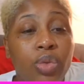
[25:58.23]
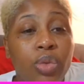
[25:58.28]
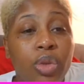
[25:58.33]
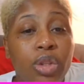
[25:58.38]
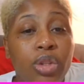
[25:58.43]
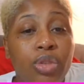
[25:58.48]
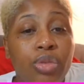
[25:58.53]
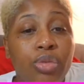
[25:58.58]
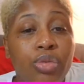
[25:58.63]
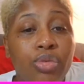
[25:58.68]

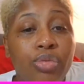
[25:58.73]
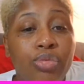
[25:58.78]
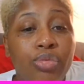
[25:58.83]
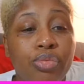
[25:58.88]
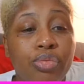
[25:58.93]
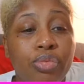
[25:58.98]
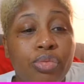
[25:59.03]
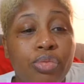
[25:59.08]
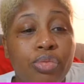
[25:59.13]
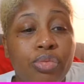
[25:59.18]
when you
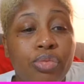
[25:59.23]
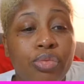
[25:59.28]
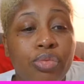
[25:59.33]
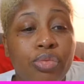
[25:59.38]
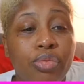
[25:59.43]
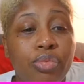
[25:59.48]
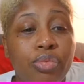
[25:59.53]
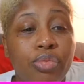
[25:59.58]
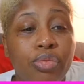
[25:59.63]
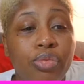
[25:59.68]
meet
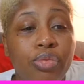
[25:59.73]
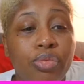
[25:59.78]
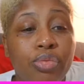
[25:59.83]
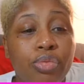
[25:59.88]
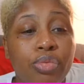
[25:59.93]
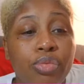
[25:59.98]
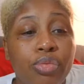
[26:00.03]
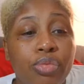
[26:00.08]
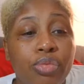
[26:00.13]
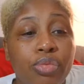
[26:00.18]
these
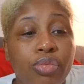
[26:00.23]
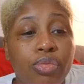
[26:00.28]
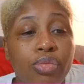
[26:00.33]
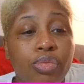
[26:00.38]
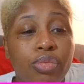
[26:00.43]
men,